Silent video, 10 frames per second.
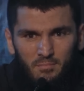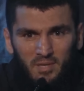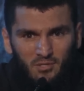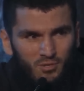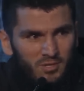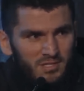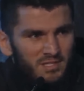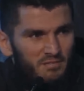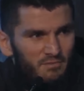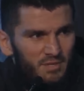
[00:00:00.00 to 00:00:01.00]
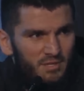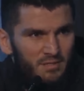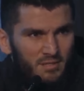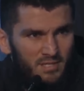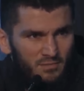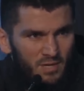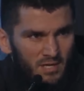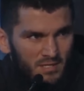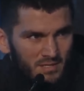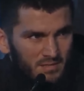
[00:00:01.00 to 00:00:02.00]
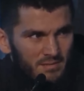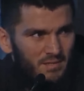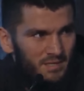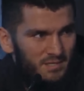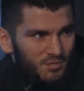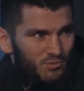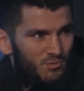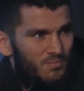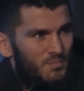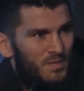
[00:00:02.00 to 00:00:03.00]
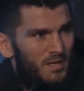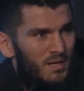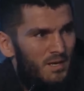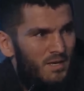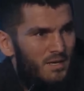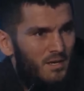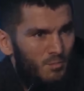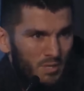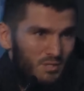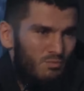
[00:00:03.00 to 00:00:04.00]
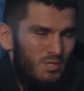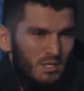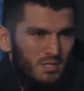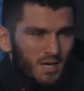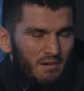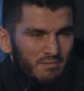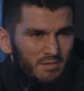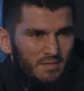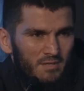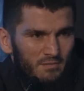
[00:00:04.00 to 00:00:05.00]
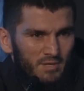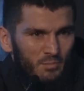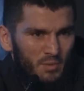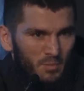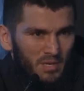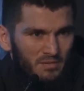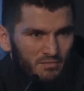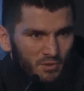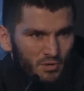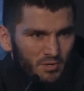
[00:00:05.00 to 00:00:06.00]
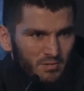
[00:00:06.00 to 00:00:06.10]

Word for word: person is different. That's why he is too. But we have we prepared for